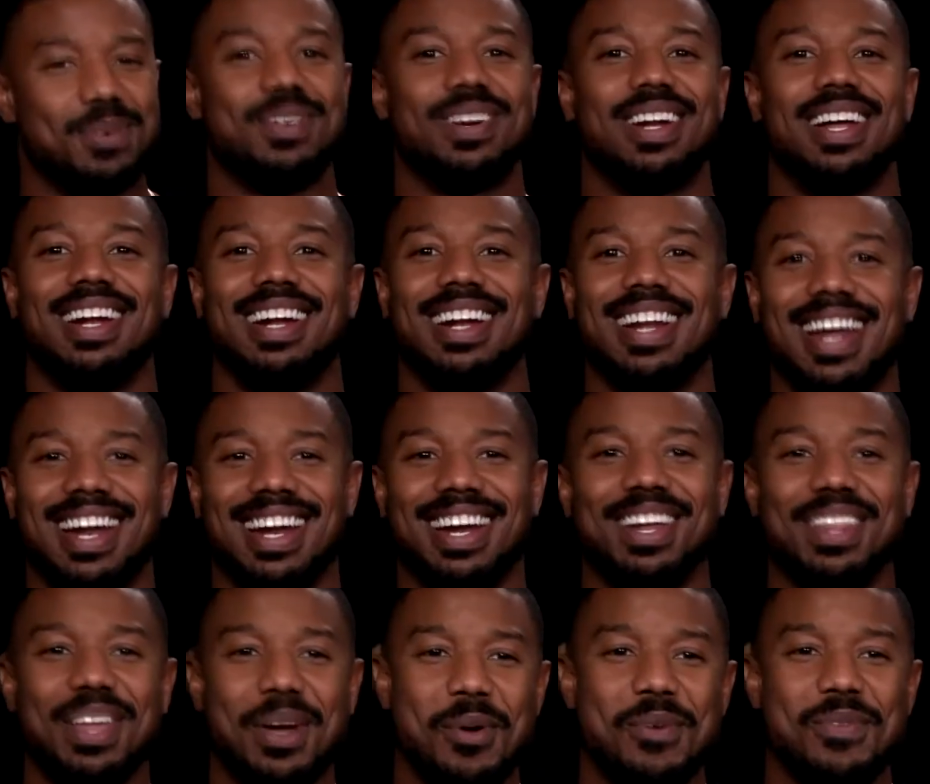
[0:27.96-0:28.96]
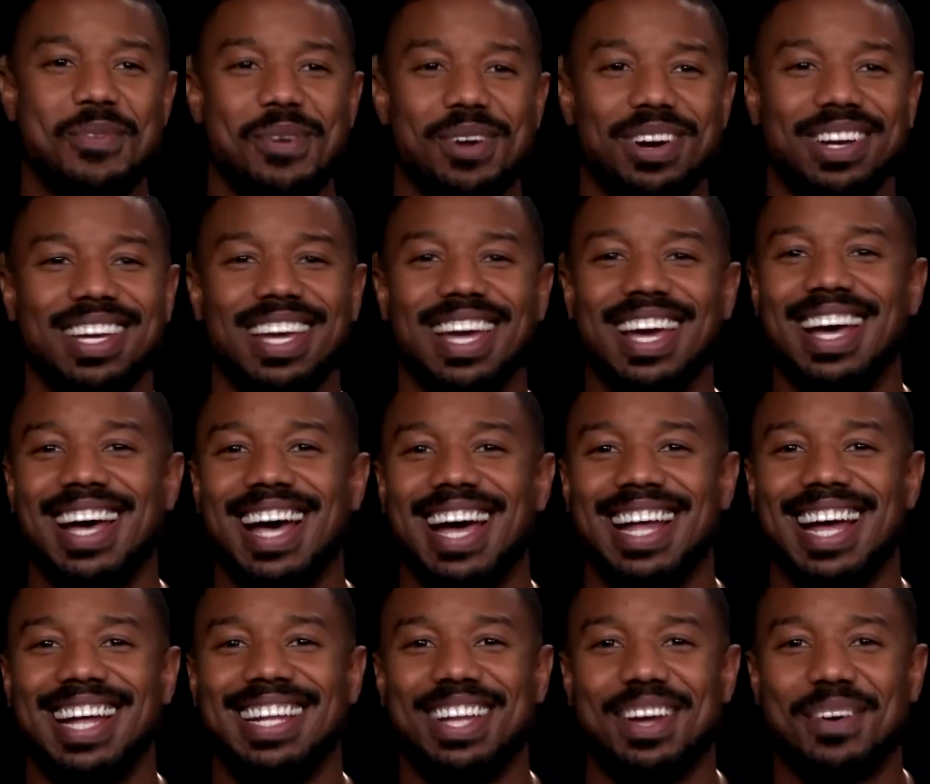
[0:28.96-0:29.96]
one. I didn't hear that one before. Yeah,
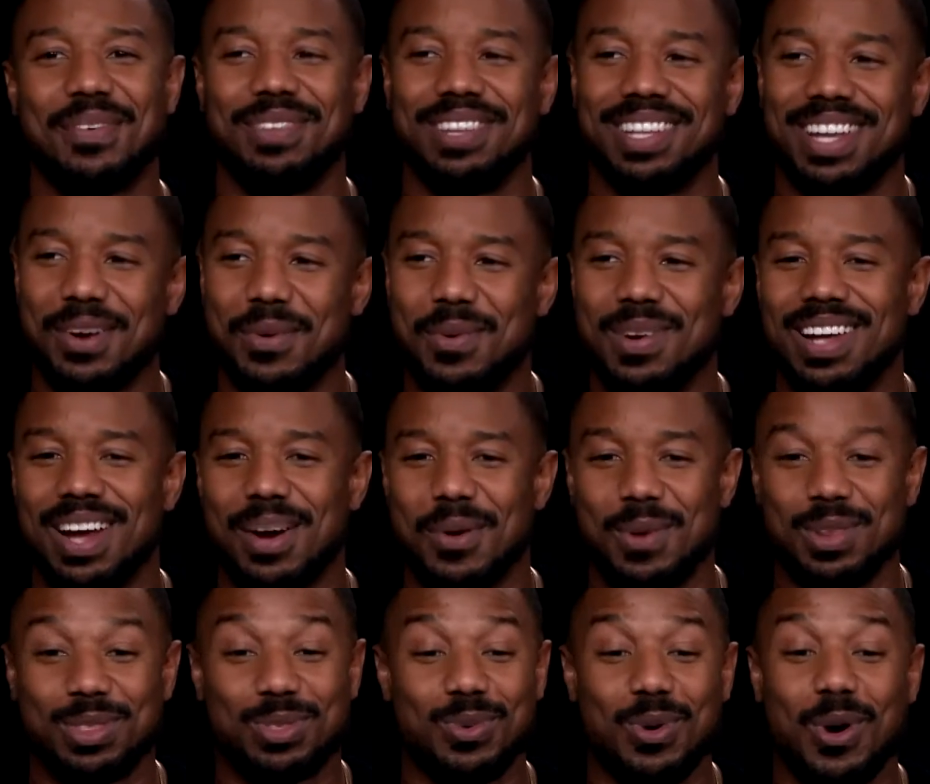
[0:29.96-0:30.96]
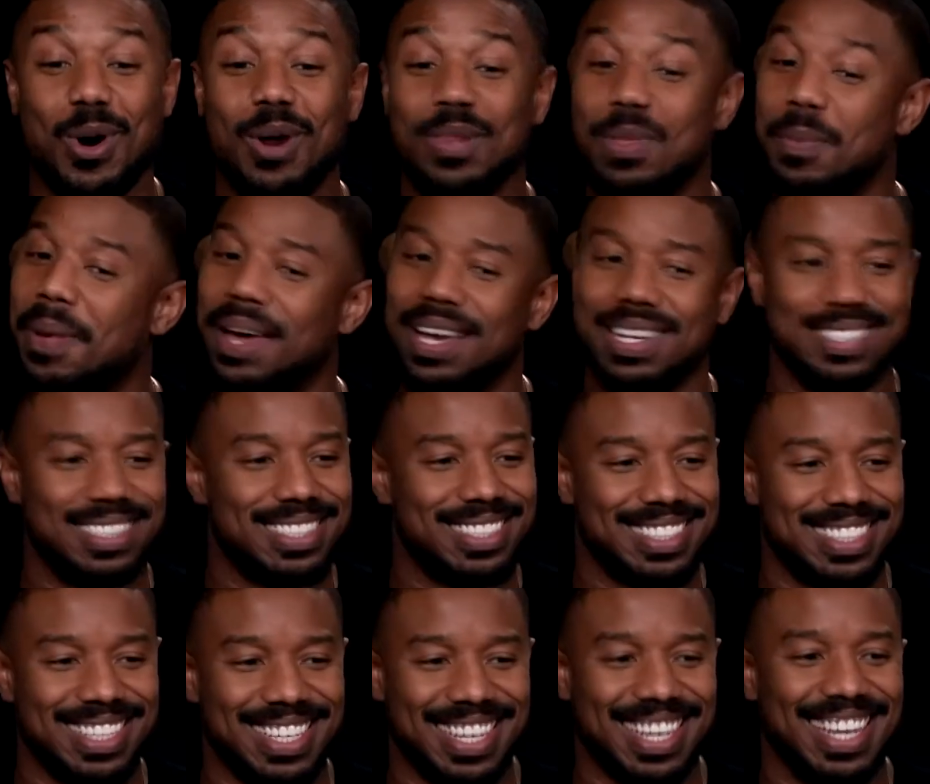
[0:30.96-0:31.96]
I definitely went through all the paces